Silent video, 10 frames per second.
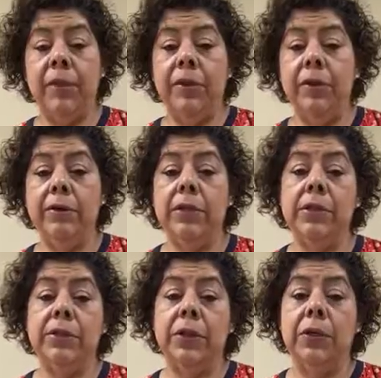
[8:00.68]
there is
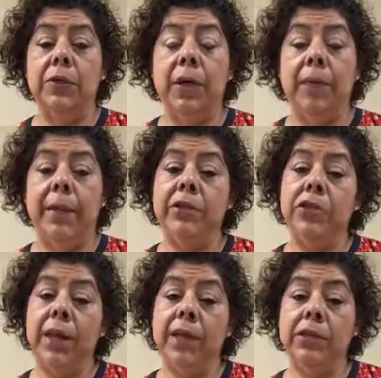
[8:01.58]
also
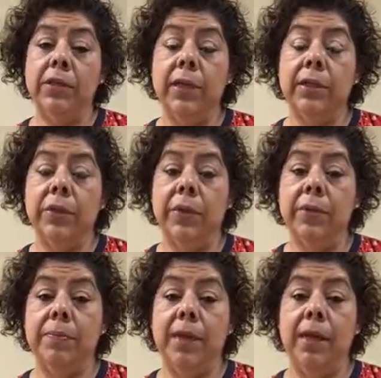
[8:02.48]
education that is going
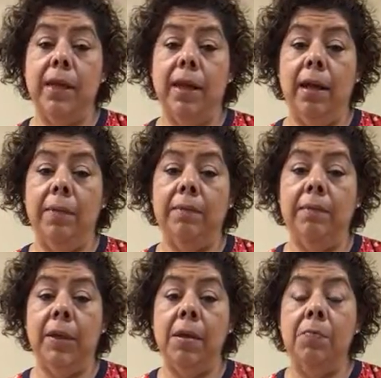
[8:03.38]
to be
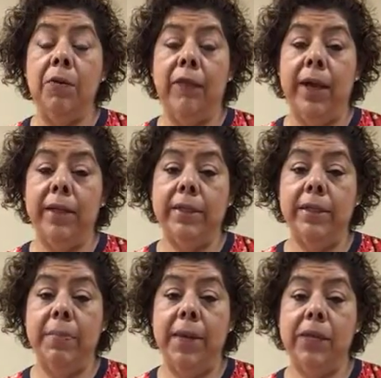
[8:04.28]
provided to
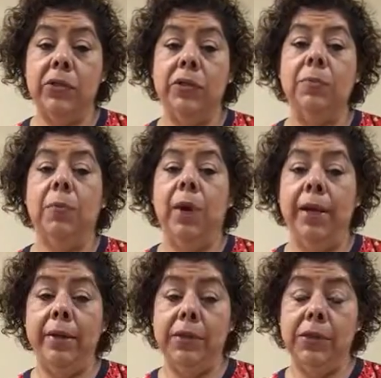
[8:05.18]
the patients
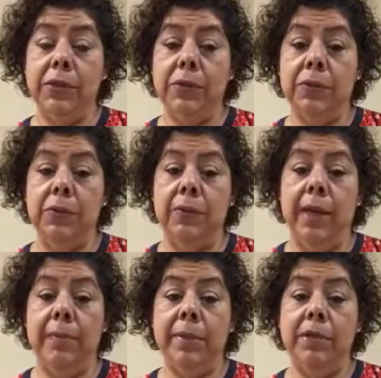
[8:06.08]
prior to
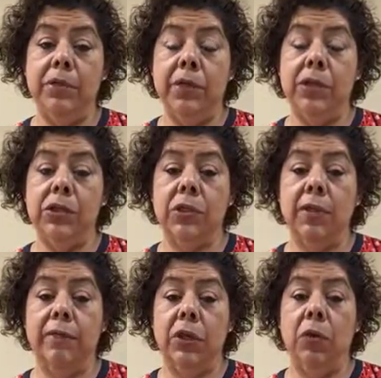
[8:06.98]
administration
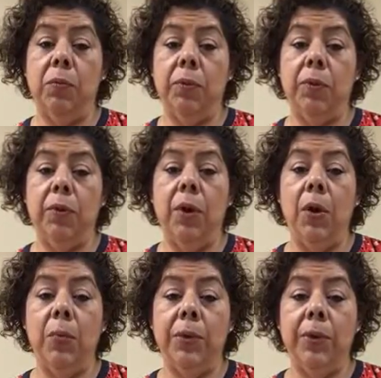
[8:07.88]
of the
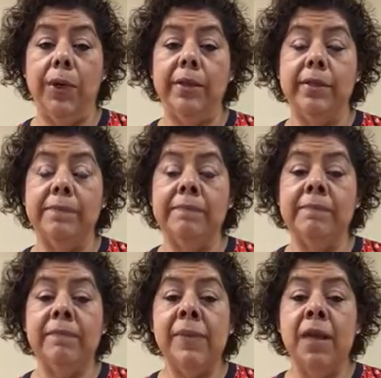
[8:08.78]
opioids
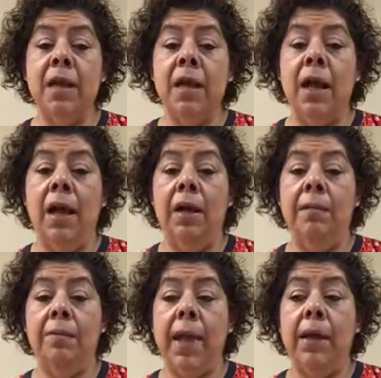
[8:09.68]

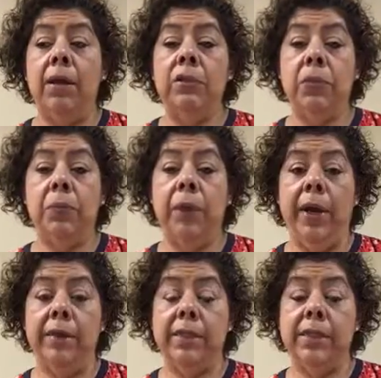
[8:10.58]
and also
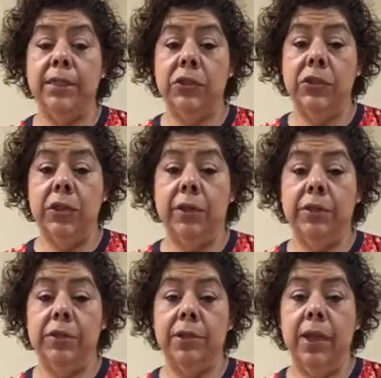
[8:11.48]
prior to
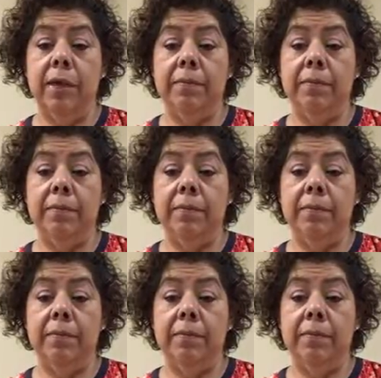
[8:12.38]
discharge,